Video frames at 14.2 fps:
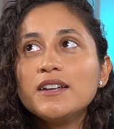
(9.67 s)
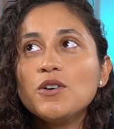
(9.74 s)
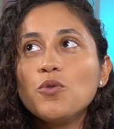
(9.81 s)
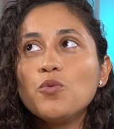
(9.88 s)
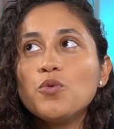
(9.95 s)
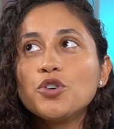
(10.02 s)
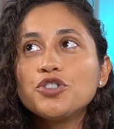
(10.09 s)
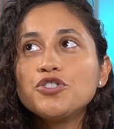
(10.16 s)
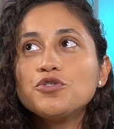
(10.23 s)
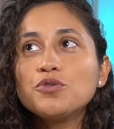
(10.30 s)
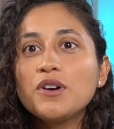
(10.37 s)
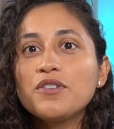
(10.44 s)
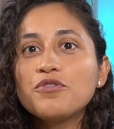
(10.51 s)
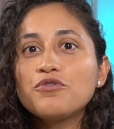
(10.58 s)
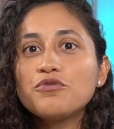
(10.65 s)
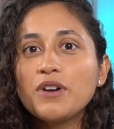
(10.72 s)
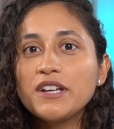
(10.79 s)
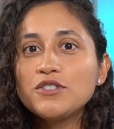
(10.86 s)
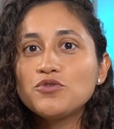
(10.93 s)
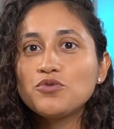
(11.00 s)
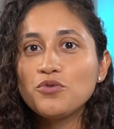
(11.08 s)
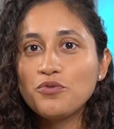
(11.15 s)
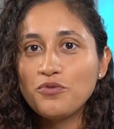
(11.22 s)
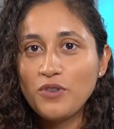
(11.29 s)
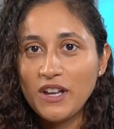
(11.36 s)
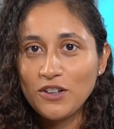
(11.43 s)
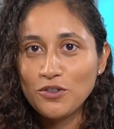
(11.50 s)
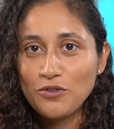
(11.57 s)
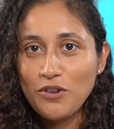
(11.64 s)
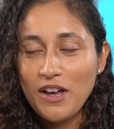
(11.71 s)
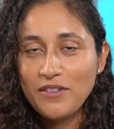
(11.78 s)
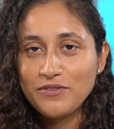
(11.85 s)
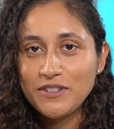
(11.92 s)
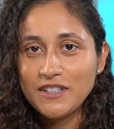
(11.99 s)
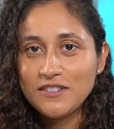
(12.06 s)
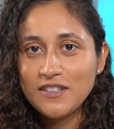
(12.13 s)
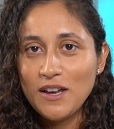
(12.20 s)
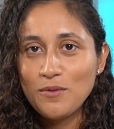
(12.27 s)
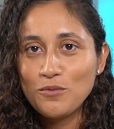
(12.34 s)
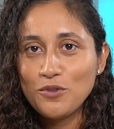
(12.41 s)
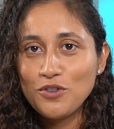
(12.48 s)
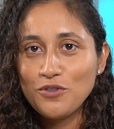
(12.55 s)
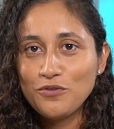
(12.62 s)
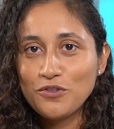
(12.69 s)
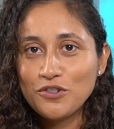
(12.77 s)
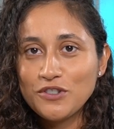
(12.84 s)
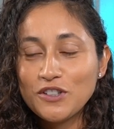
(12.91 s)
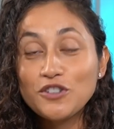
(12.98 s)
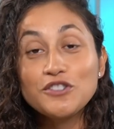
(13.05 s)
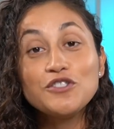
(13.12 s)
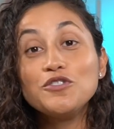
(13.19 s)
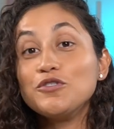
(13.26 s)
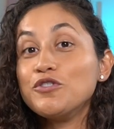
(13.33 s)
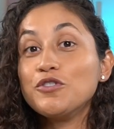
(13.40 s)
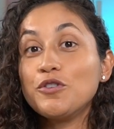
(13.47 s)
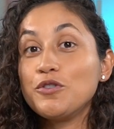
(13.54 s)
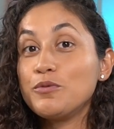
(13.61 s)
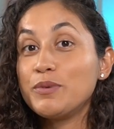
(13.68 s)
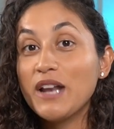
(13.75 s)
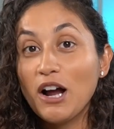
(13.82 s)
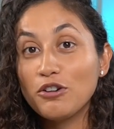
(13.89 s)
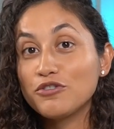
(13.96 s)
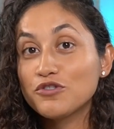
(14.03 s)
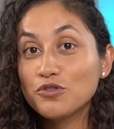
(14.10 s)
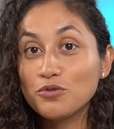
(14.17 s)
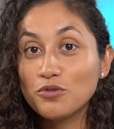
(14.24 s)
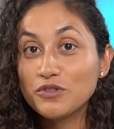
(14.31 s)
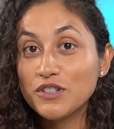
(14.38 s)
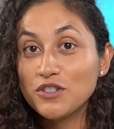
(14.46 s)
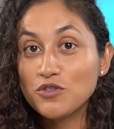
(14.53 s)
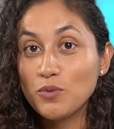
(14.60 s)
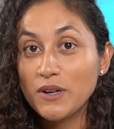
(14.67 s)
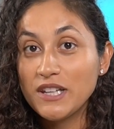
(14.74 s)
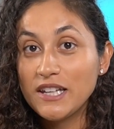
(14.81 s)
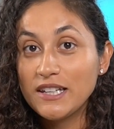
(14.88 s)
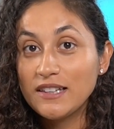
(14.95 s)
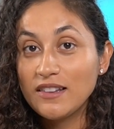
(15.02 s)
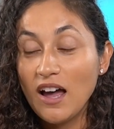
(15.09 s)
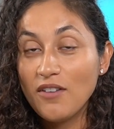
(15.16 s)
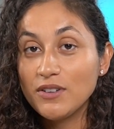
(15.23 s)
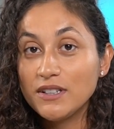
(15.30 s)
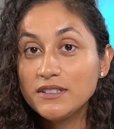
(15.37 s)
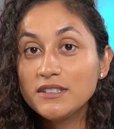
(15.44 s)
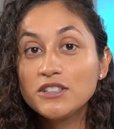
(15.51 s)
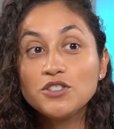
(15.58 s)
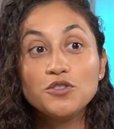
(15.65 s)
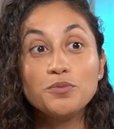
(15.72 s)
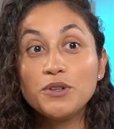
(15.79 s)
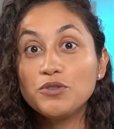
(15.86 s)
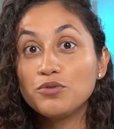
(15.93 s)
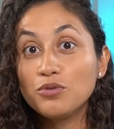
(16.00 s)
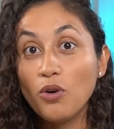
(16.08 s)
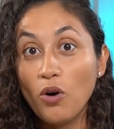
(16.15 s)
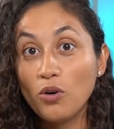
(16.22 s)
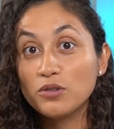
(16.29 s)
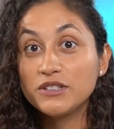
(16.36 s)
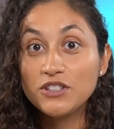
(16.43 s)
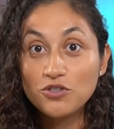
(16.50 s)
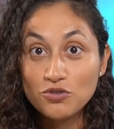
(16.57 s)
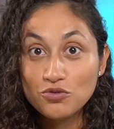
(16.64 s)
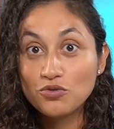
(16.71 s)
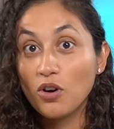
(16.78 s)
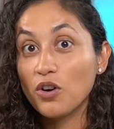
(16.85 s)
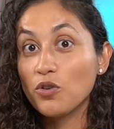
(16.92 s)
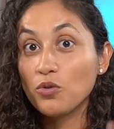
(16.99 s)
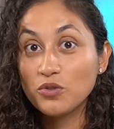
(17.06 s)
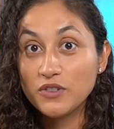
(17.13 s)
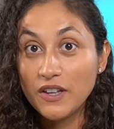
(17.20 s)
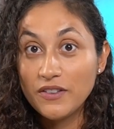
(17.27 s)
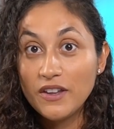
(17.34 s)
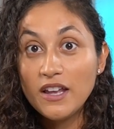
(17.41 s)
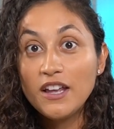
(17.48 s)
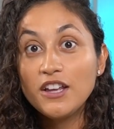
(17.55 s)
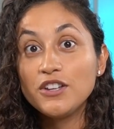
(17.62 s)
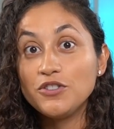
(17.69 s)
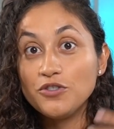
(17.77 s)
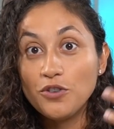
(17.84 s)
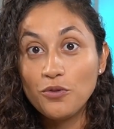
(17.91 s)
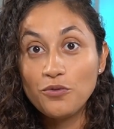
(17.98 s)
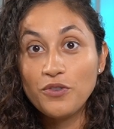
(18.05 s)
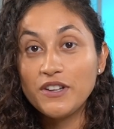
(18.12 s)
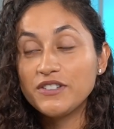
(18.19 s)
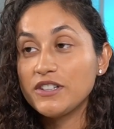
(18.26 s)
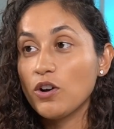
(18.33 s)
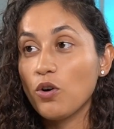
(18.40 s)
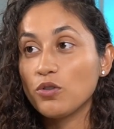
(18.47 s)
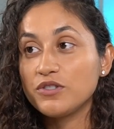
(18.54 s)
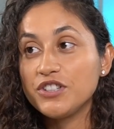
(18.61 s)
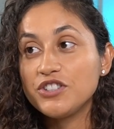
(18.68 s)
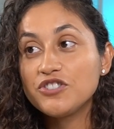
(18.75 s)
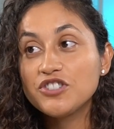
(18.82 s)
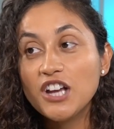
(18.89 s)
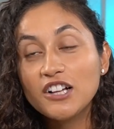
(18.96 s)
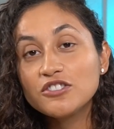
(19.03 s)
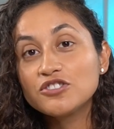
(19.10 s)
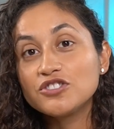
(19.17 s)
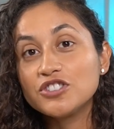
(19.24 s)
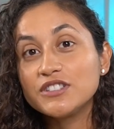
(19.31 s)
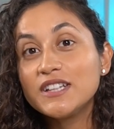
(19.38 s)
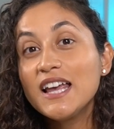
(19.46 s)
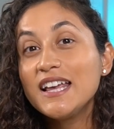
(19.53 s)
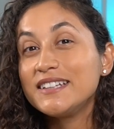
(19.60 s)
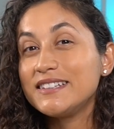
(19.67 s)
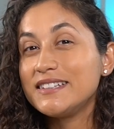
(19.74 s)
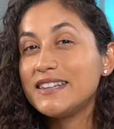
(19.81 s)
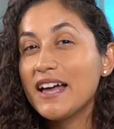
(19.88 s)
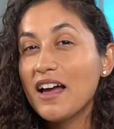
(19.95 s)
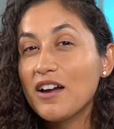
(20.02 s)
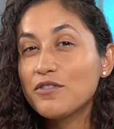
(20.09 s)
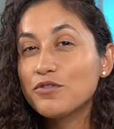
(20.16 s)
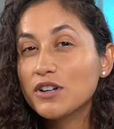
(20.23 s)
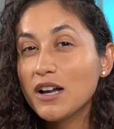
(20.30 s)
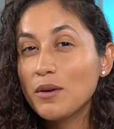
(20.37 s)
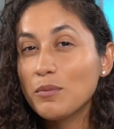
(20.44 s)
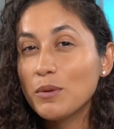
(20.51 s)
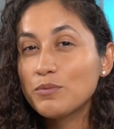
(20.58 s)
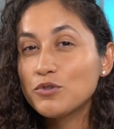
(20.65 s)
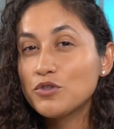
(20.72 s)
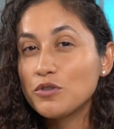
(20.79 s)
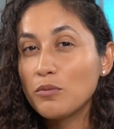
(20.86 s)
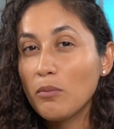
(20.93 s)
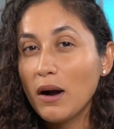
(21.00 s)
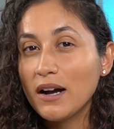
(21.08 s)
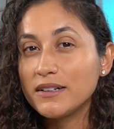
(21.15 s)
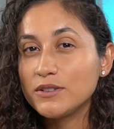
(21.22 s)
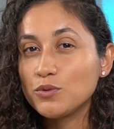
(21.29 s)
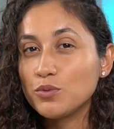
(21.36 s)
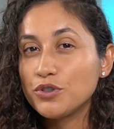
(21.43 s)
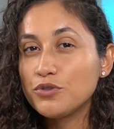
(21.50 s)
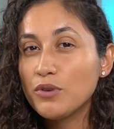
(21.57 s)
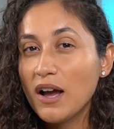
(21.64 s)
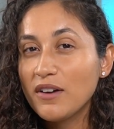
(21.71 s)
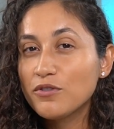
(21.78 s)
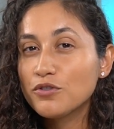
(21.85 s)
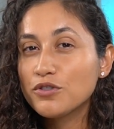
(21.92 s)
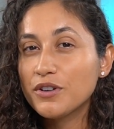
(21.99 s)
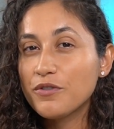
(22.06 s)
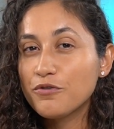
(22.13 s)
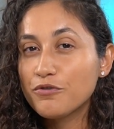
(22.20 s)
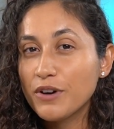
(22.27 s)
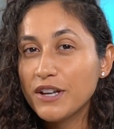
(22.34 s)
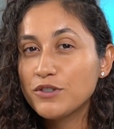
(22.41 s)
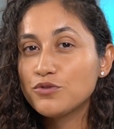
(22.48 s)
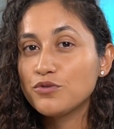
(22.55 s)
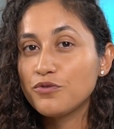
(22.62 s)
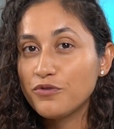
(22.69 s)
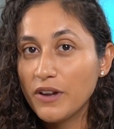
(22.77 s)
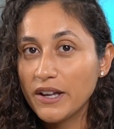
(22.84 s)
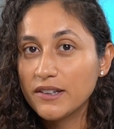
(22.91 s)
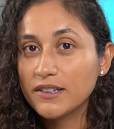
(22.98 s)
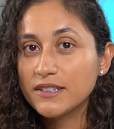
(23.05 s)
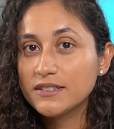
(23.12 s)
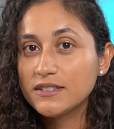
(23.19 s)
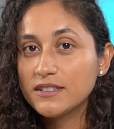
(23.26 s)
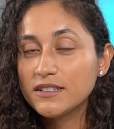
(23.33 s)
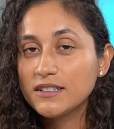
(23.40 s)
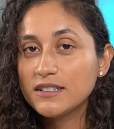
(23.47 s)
Were you afraid to fail your FE exam when you first? Because you you know you've been out of school since 2011. You've been through all these struggles and you know facing all these challenges. Did that ever come up to your mind? Were you ever afraid to fail it?